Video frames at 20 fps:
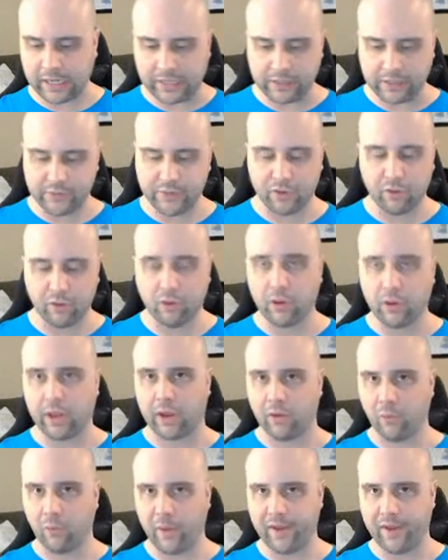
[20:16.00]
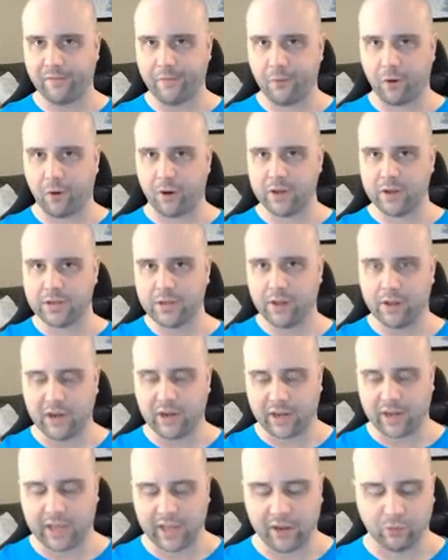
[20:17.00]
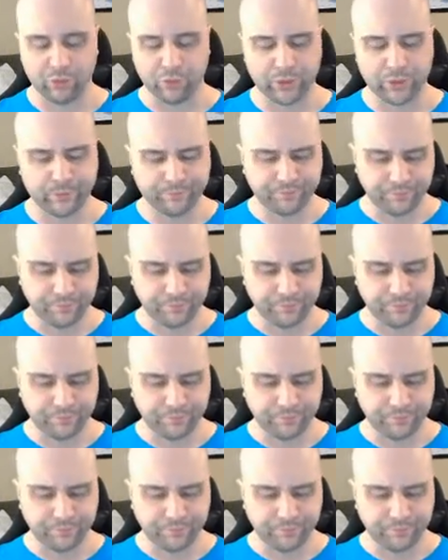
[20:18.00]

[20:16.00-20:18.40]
into, and wait for it, account,